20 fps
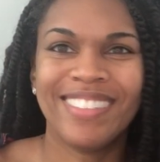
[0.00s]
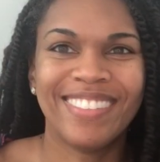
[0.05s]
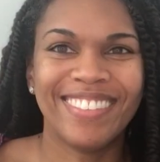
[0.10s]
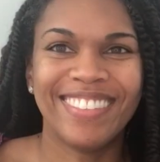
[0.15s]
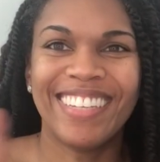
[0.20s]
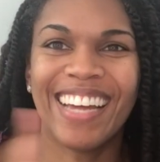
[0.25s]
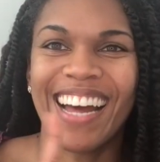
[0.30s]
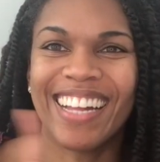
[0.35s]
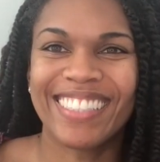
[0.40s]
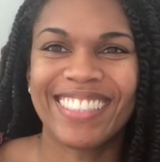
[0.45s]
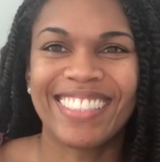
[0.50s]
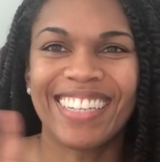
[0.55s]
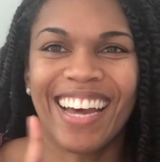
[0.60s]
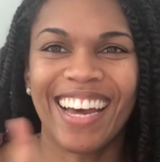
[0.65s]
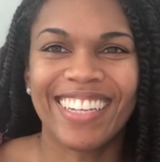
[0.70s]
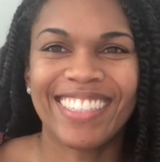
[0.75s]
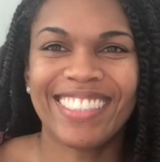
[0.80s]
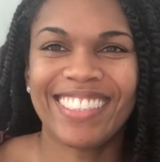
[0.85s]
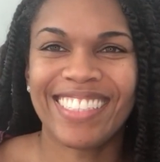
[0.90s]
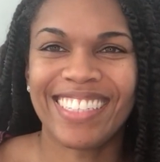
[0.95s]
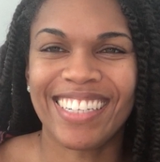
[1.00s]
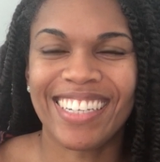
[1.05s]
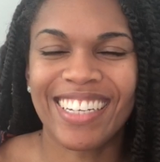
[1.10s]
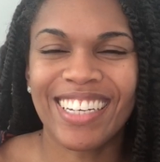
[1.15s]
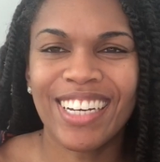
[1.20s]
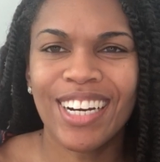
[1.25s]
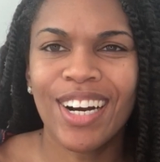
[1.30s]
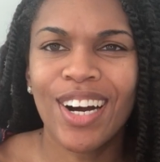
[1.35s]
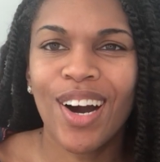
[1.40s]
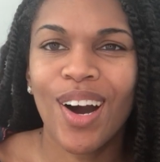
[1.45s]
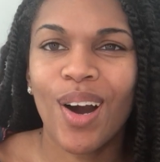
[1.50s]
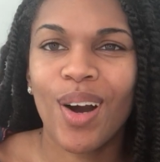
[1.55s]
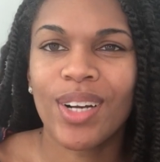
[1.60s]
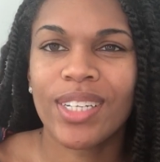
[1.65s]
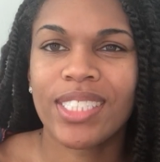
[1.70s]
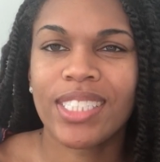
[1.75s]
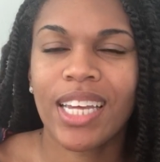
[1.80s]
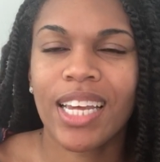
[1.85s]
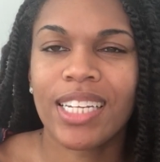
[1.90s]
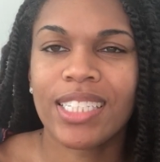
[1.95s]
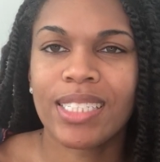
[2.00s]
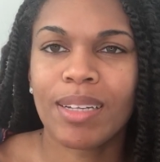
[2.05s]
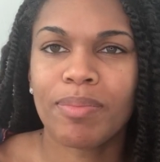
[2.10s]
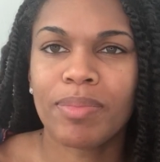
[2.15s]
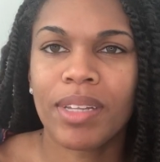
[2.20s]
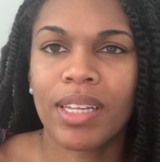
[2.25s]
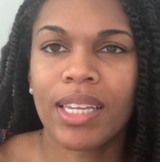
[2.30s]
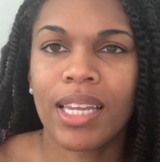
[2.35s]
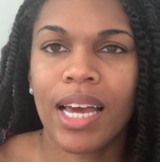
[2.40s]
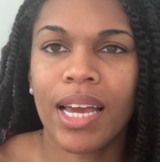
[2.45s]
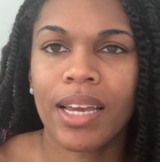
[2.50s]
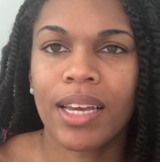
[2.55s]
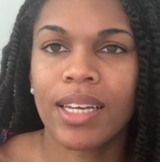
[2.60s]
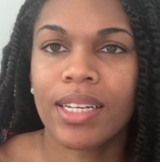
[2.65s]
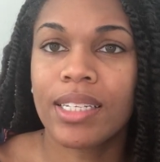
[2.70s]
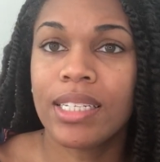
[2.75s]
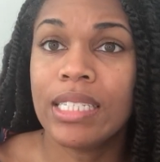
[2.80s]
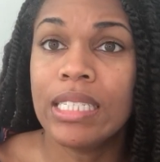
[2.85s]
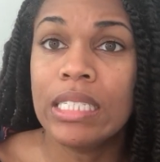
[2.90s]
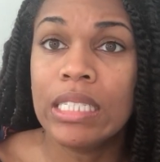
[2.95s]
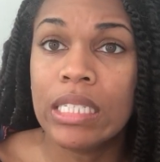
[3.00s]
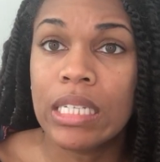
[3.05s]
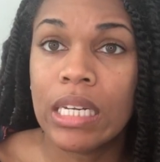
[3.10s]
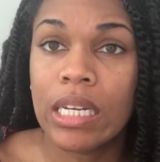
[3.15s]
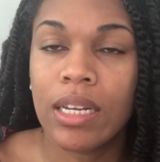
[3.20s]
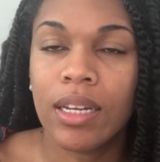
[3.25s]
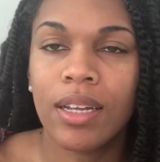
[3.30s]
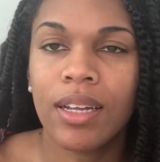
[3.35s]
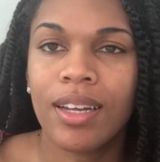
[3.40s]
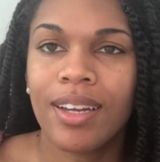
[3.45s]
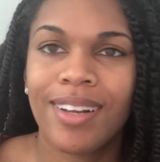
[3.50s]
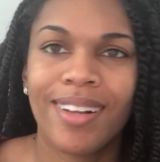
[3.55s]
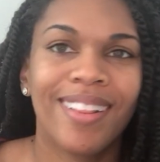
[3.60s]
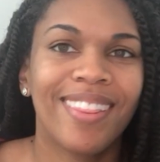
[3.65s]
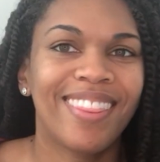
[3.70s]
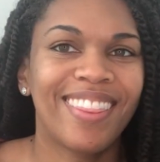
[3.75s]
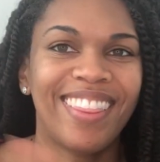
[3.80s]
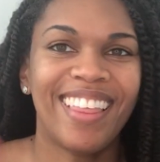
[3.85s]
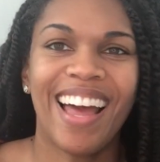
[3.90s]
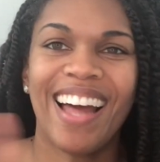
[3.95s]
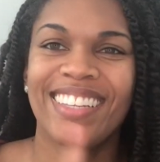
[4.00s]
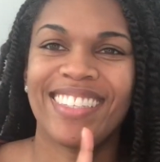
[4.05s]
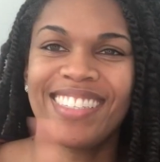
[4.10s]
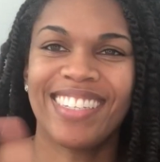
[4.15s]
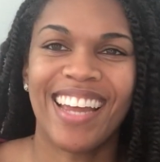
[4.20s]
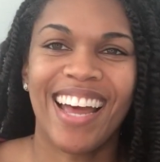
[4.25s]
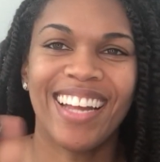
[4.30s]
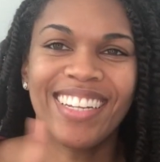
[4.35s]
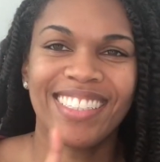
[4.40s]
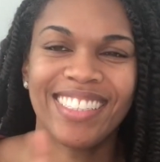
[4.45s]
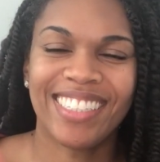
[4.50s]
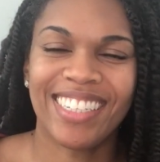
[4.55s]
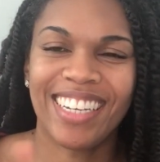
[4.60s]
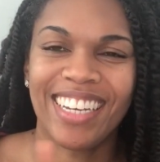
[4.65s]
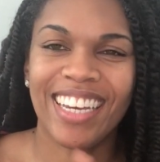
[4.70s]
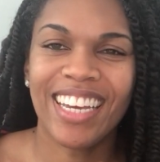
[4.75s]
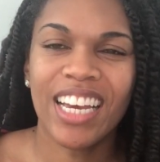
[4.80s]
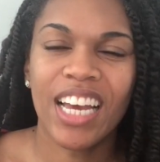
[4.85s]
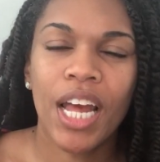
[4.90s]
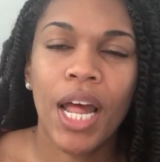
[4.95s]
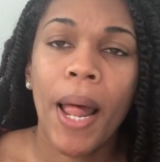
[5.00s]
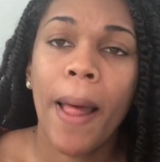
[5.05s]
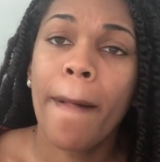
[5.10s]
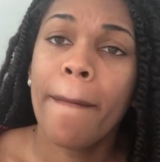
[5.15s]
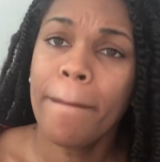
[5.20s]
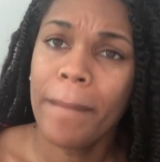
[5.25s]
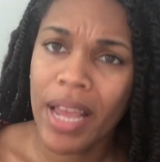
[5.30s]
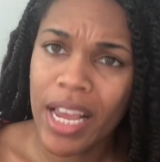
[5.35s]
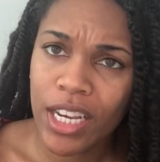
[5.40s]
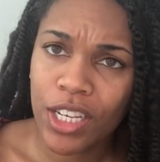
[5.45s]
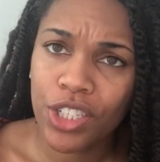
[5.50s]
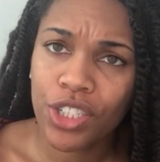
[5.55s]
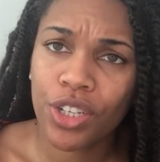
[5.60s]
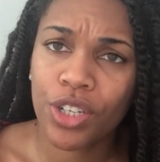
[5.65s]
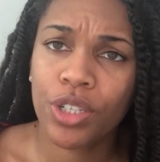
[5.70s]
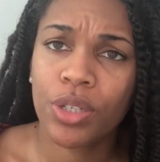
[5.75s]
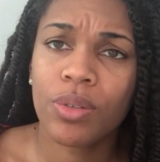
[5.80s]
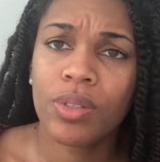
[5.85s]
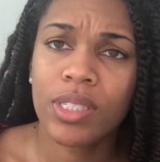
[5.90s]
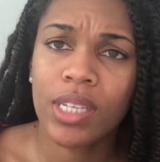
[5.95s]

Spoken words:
that's not T, or saying something like that's not T, make sure you